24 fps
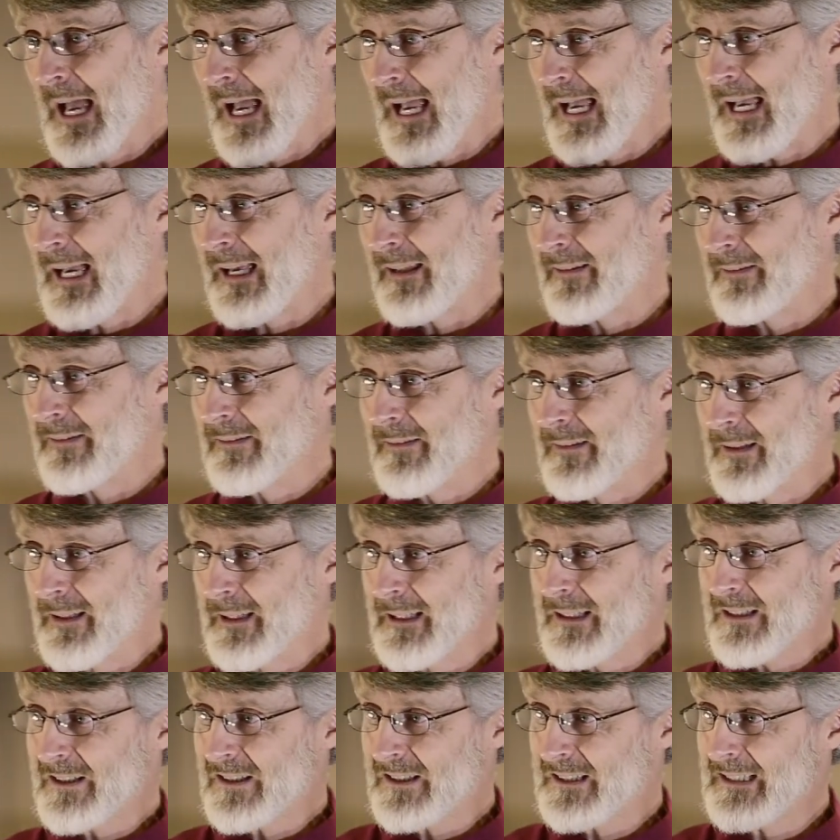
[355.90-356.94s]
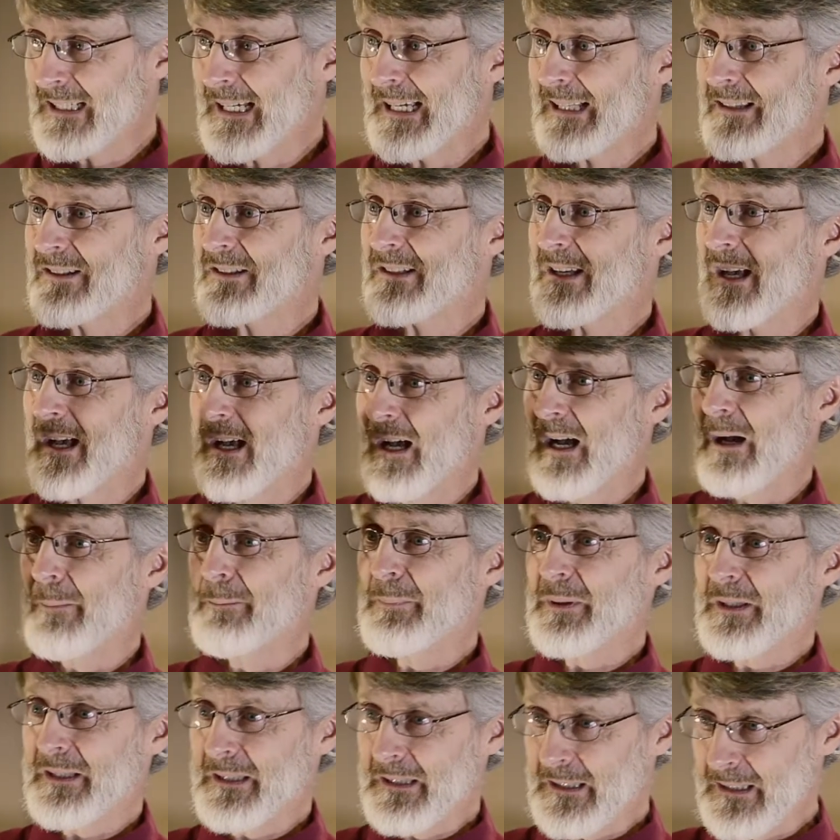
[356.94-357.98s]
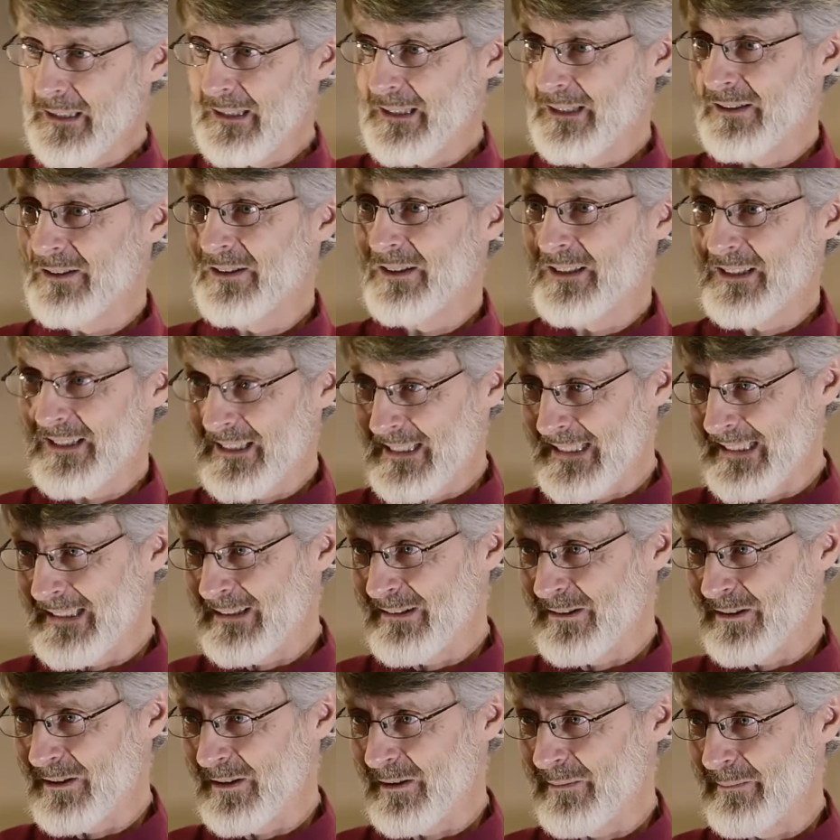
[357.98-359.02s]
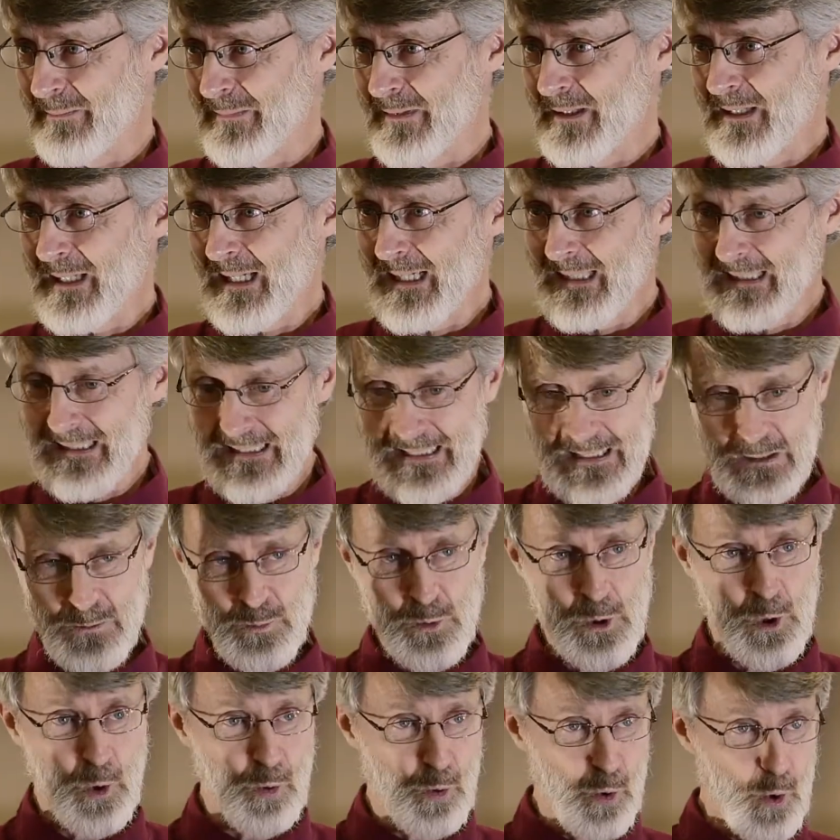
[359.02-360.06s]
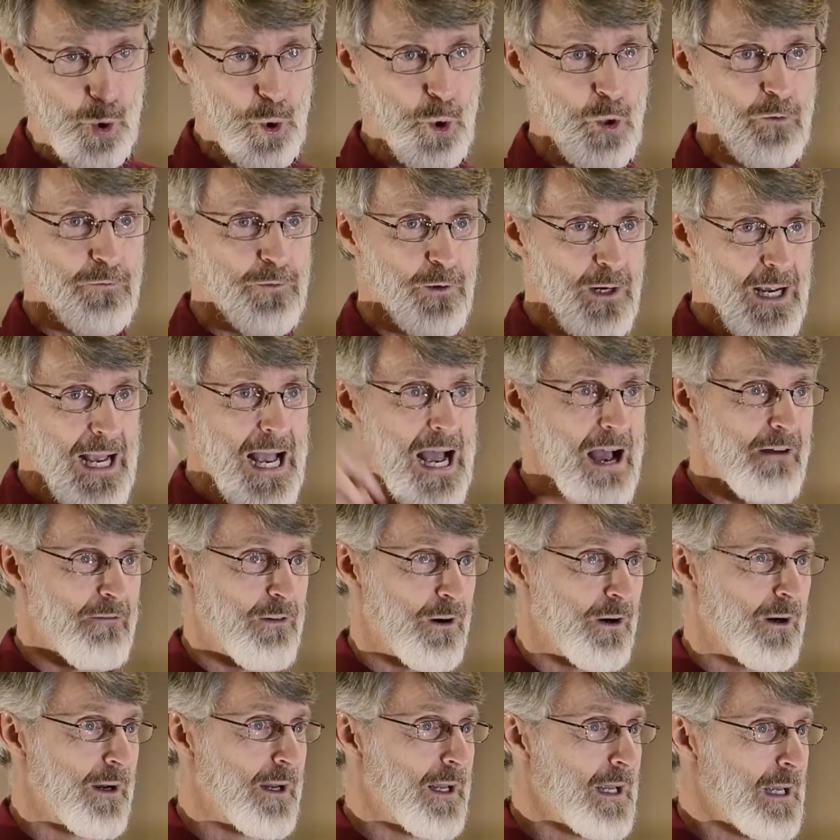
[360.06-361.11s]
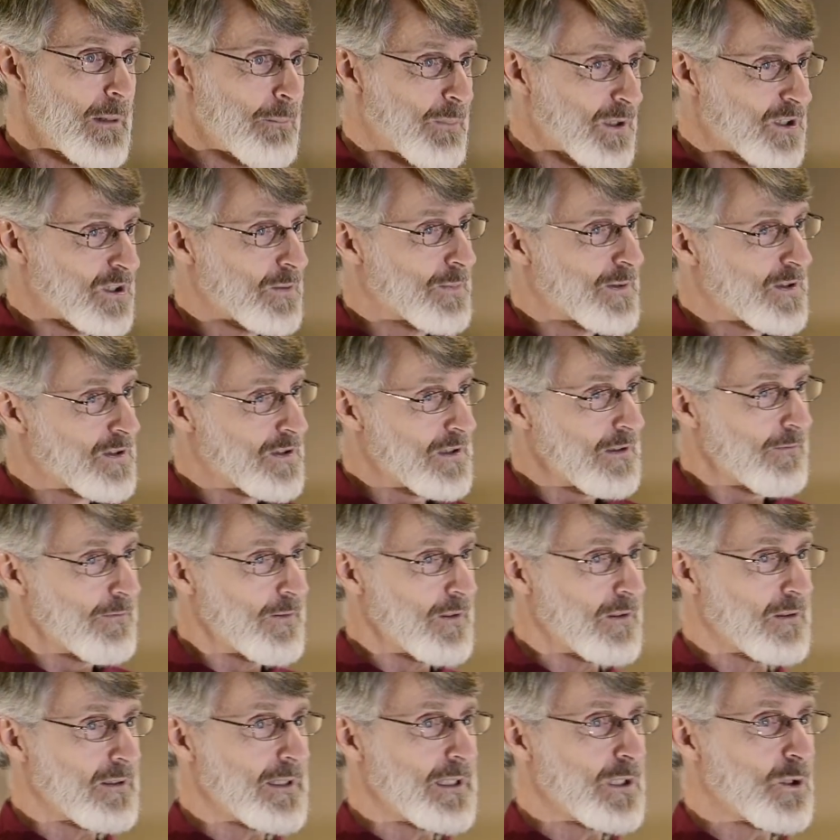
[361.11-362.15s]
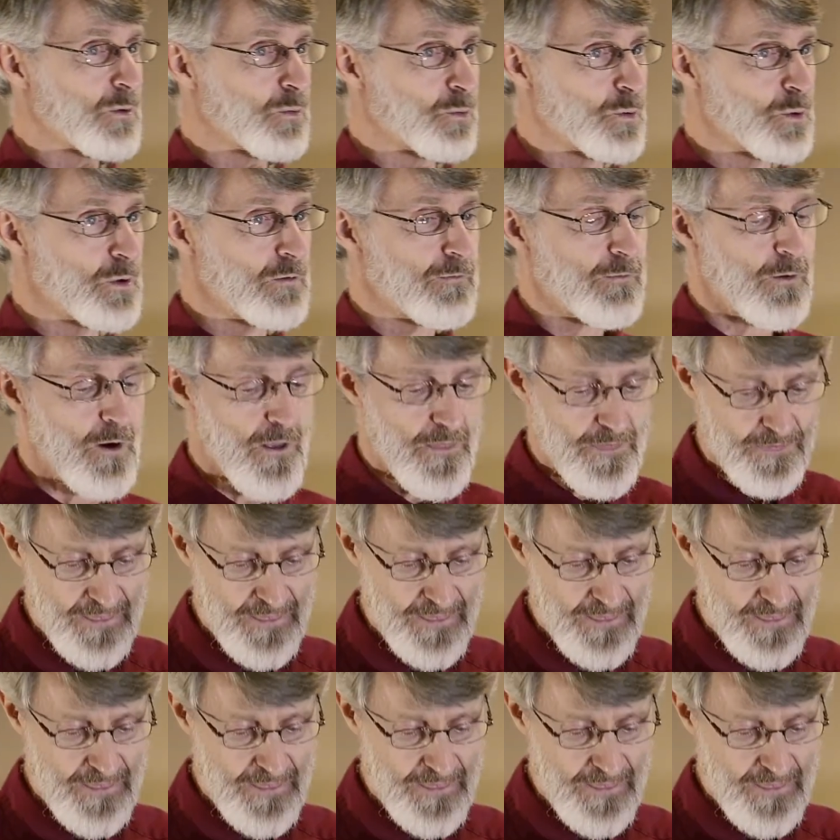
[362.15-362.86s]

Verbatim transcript: and sets up his kingdom. And he will rule forever. But specifically, he'll rule for a